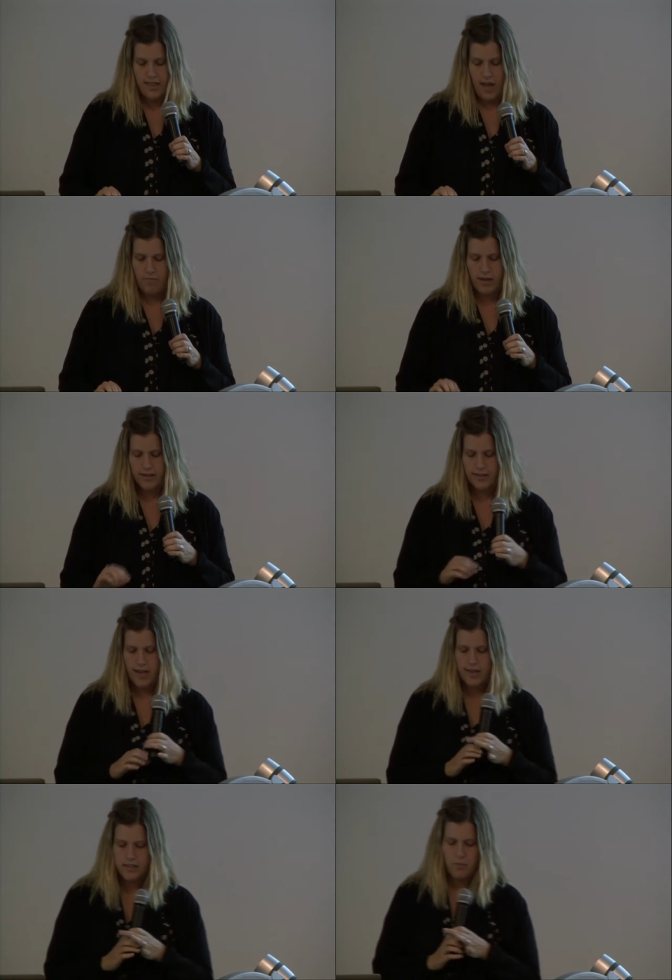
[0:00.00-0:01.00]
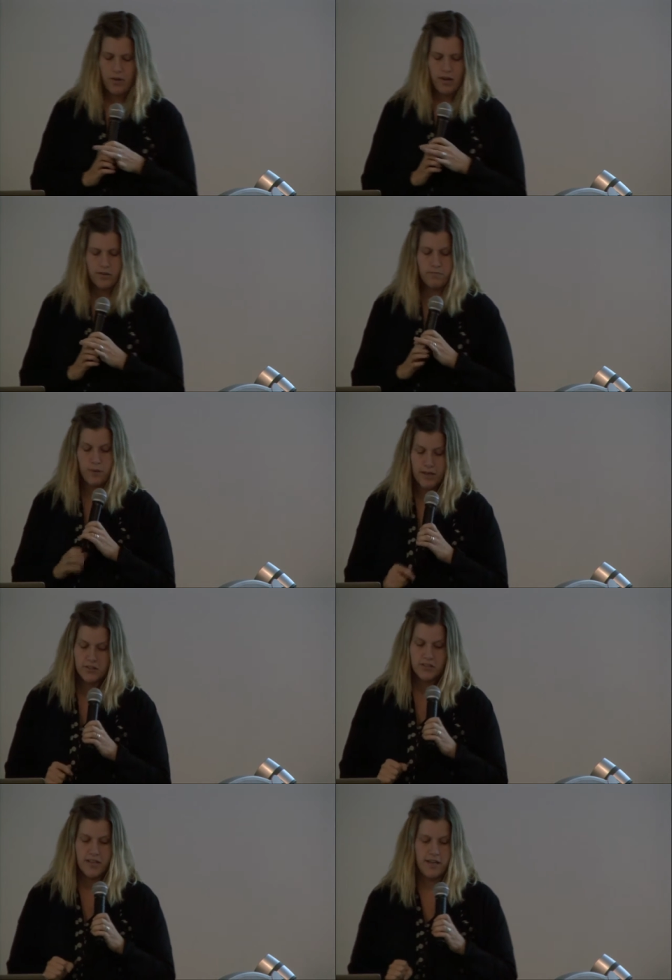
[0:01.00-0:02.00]
That being said, it's a
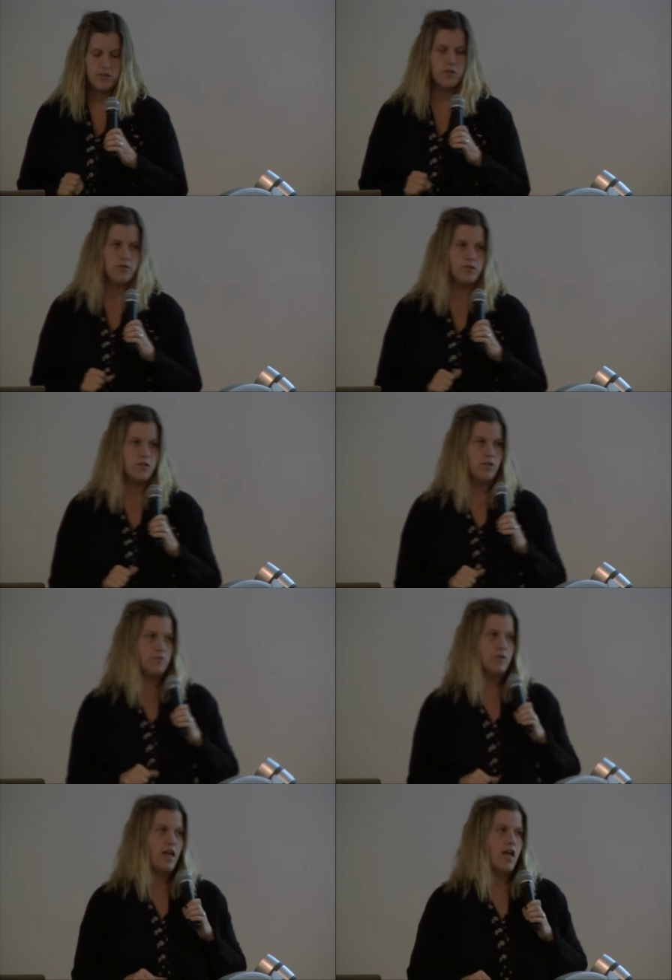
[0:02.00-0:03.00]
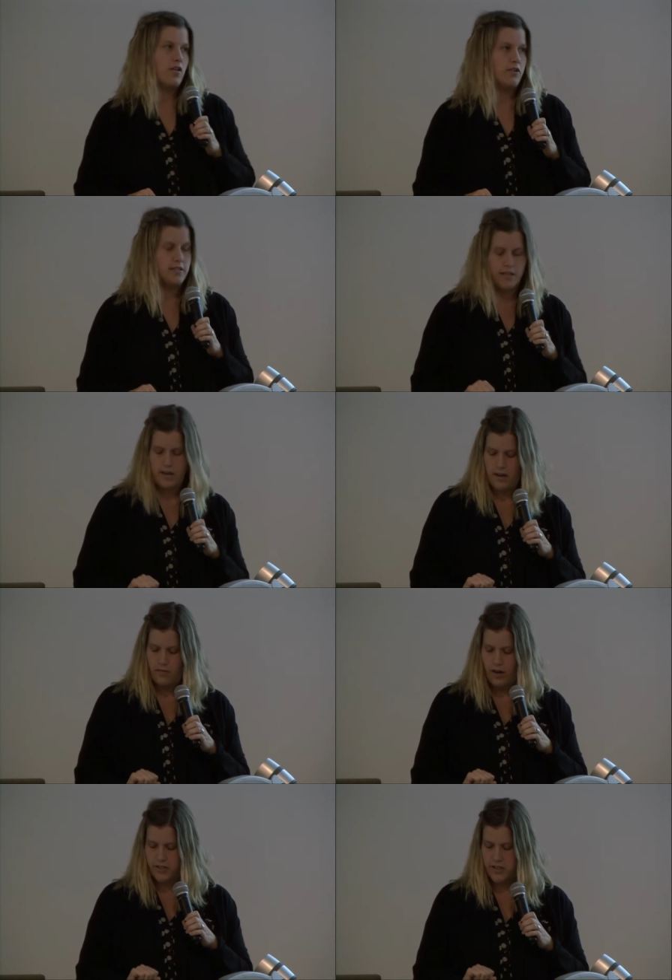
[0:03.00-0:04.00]
pleasure to introduce to you Krista
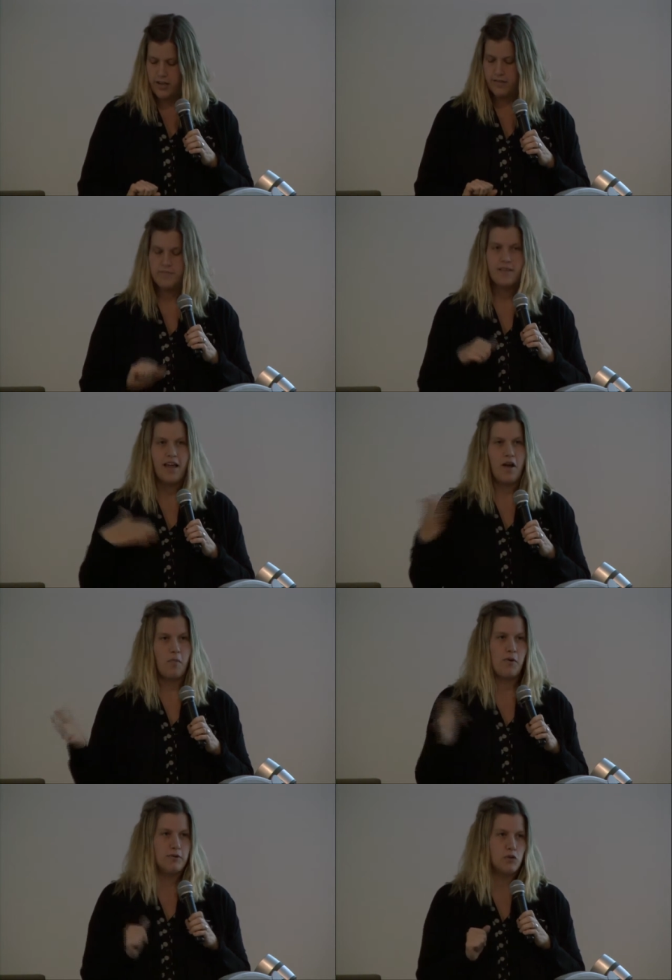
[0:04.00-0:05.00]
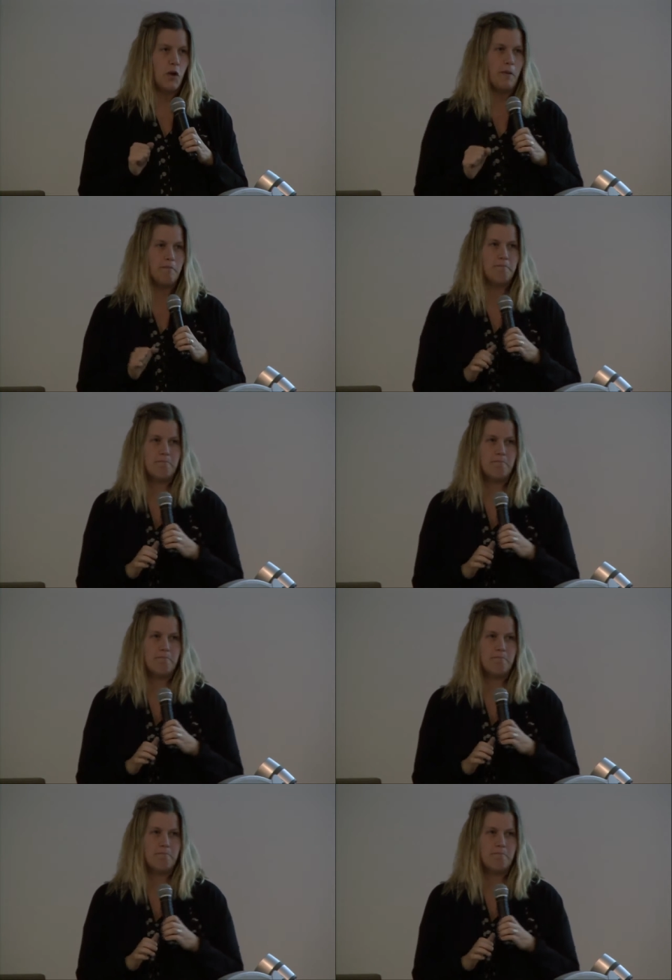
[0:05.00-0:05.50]
Ninivaggi. I hope you enjoy.